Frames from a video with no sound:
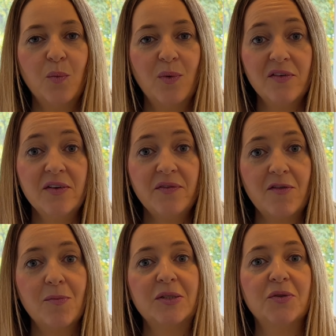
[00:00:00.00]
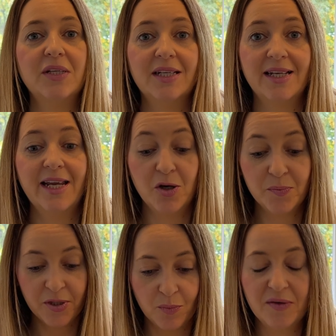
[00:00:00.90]
within TheraBundle that can
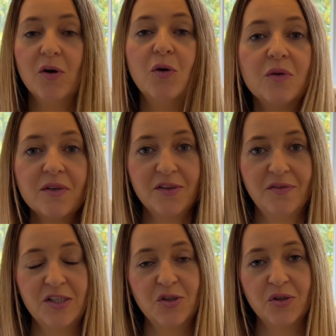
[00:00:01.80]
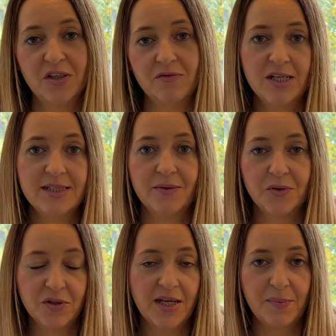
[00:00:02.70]
help you with all of the things you're going to write down
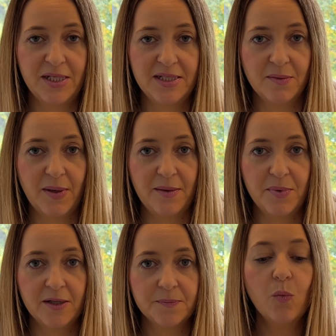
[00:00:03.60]
on that piece of paper.